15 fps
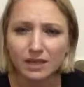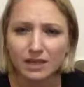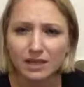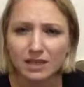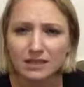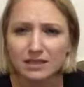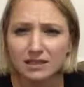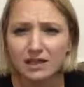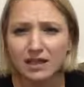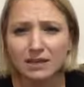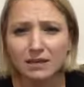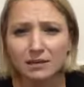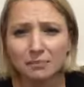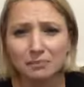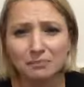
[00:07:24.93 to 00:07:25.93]
things.
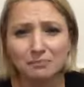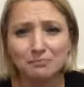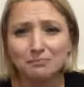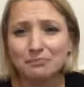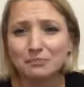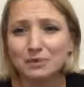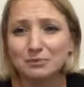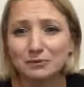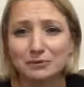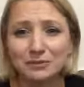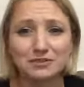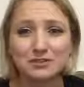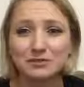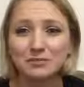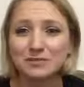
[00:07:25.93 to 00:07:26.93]
And people
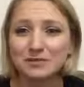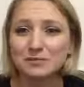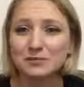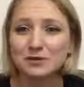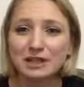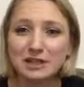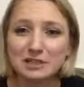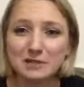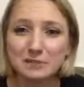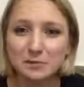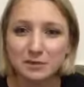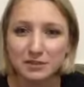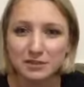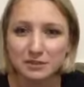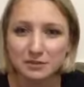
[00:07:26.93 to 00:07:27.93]
assume it's more like
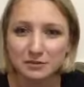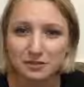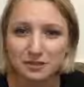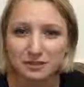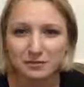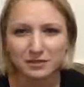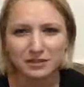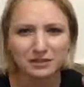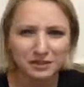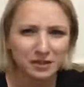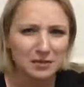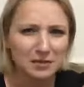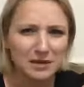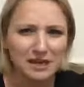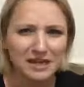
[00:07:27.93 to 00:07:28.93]
sports coaching where you're
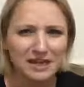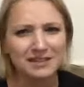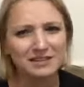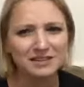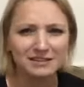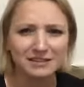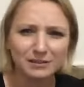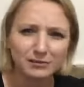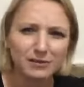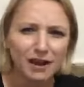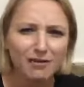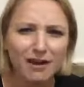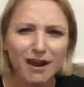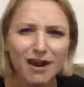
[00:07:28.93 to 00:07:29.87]
going in and you're like, rah,